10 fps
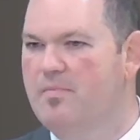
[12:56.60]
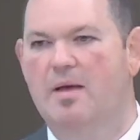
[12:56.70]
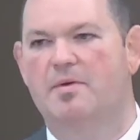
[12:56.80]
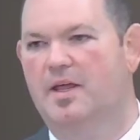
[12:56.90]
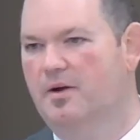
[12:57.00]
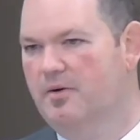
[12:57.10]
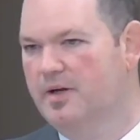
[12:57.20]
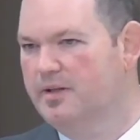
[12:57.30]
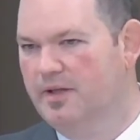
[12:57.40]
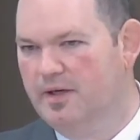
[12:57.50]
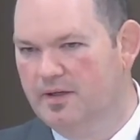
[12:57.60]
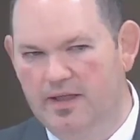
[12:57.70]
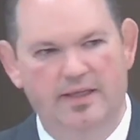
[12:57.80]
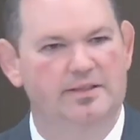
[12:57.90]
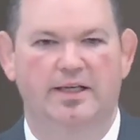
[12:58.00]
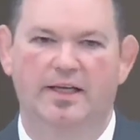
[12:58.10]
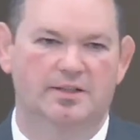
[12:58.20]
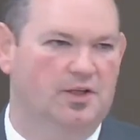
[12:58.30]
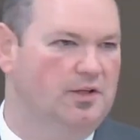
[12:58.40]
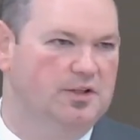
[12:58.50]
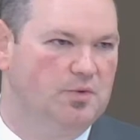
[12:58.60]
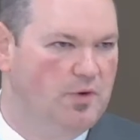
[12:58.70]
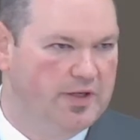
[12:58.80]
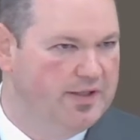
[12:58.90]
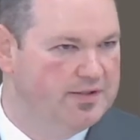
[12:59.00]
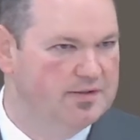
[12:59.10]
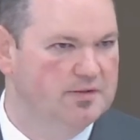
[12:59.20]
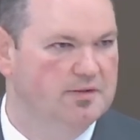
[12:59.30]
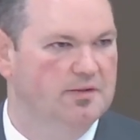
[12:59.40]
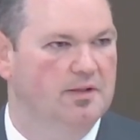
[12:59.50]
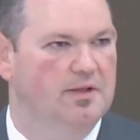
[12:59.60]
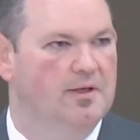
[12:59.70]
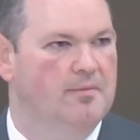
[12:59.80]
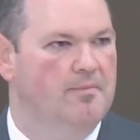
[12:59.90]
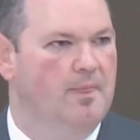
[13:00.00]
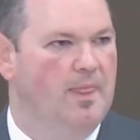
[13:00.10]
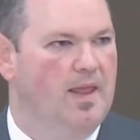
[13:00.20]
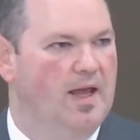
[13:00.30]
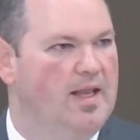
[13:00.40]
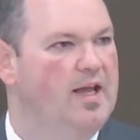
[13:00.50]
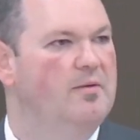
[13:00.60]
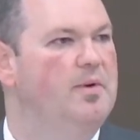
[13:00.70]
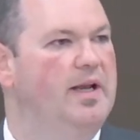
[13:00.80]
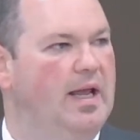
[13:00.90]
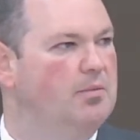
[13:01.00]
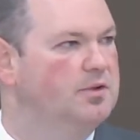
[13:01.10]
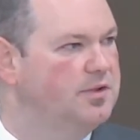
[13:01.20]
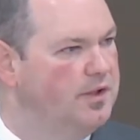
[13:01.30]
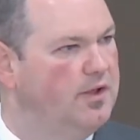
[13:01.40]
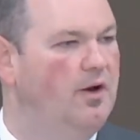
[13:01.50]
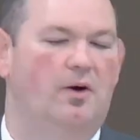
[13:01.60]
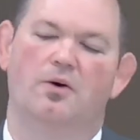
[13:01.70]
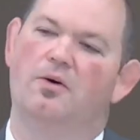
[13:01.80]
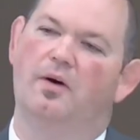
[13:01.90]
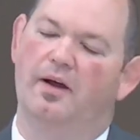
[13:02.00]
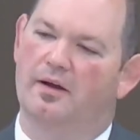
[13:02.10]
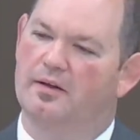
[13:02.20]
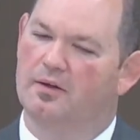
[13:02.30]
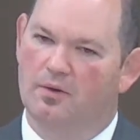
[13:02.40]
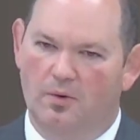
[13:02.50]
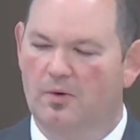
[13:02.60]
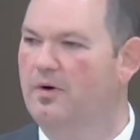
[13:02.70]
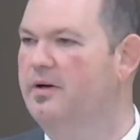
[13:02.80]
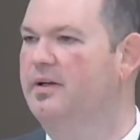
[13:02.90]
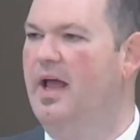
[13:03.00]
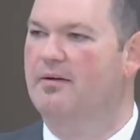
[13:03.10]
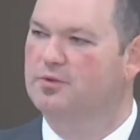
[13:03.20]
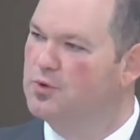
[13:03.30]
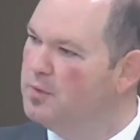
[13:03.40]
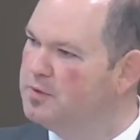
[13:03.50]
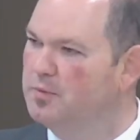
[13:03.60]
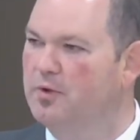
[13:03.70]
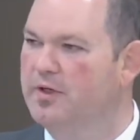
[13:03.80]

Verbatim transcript: Maybe they were in their late teens, early 20s, and they have been able to know the Lord, to have Scripture